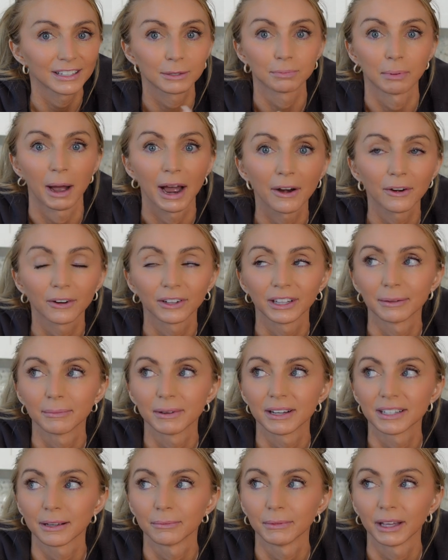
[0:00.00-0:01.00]
spiraling
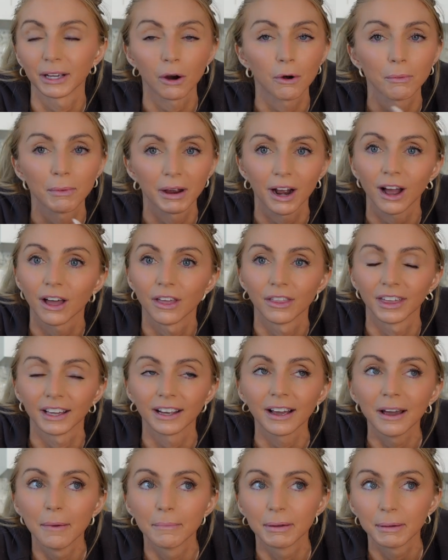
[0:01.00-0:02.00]
because I'm like, oh my god,
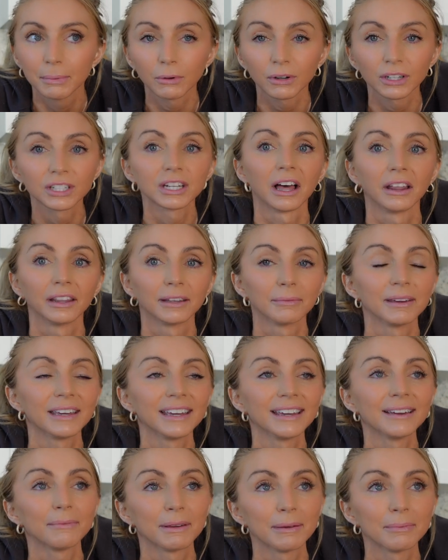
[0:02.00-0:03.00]
like people
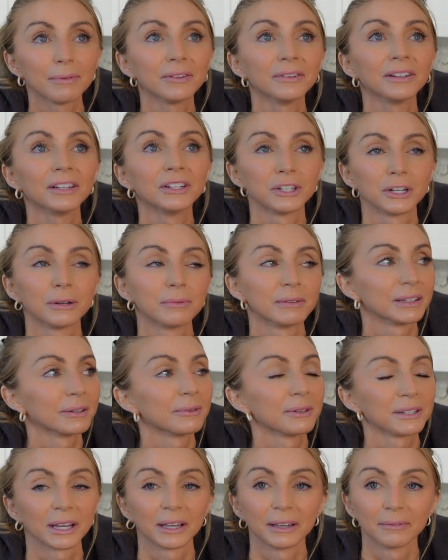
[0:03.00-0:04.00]
legitimately
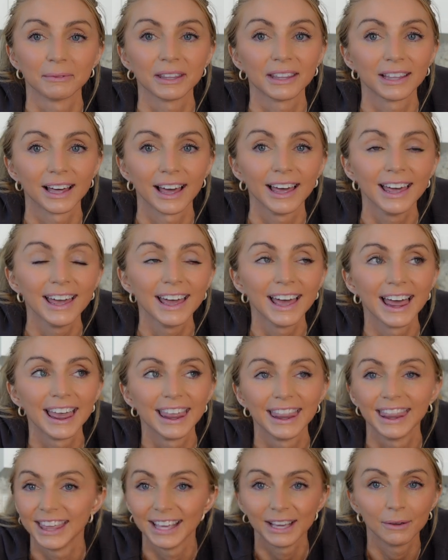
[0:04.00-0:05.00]
were telling me that
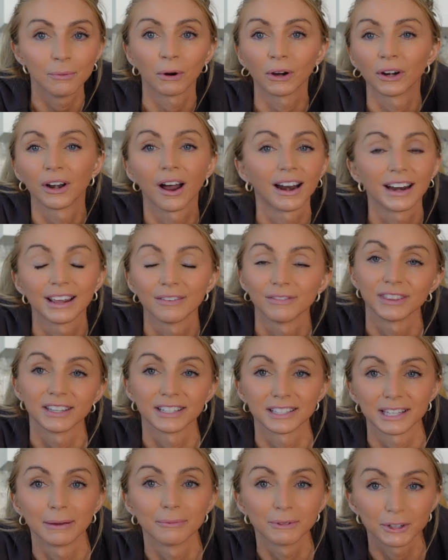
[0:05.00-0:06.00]
they were not even the
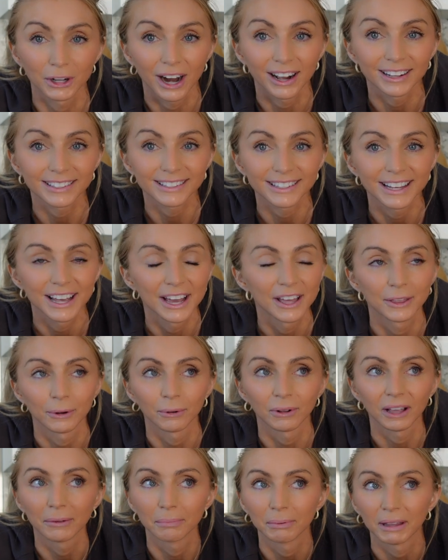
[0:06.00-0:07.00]
same dress. They
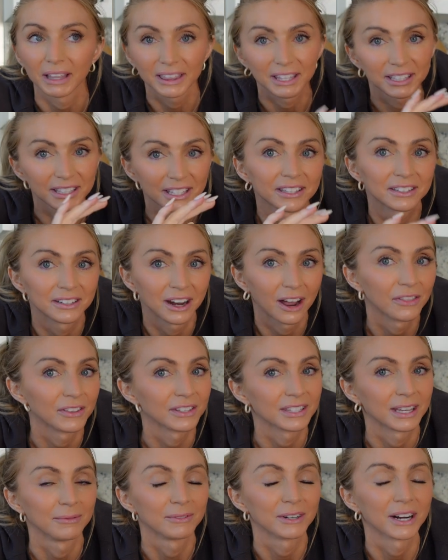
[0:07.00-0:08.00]
were like, this is not the
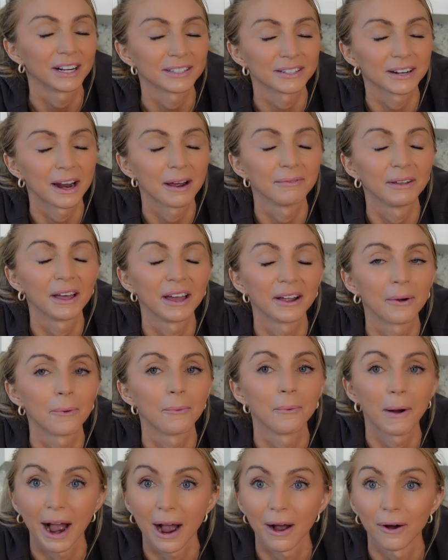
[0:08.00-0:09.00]
same dress. And I'm like,
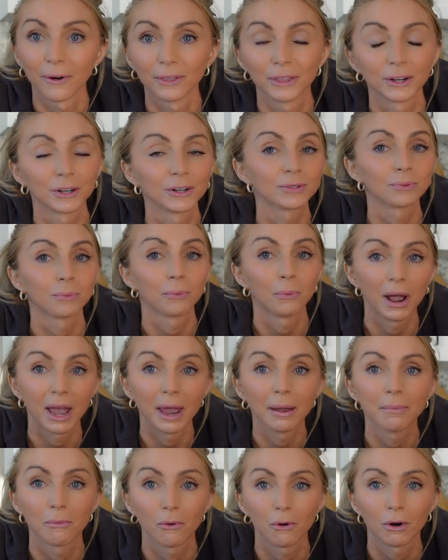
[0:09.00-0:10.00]
wow, there is
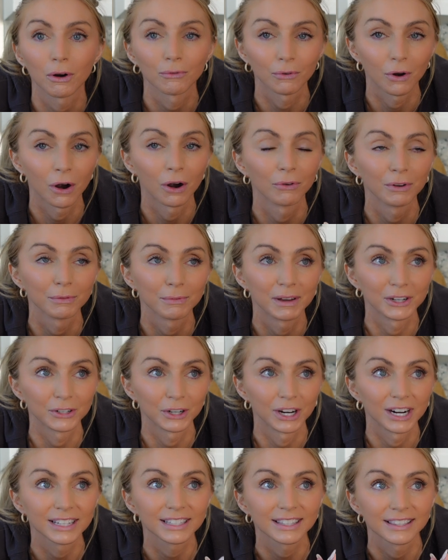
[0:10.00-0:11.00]
way more wrong with my
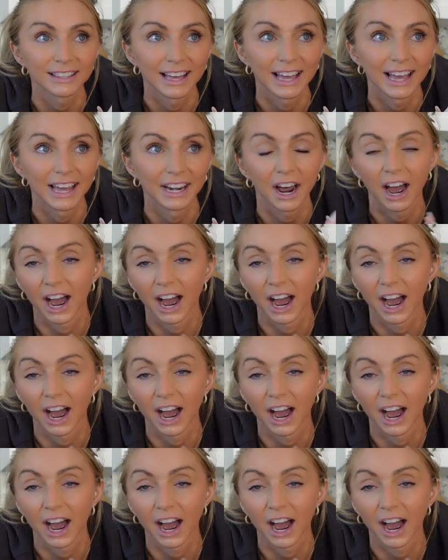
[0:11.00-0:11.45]
dress than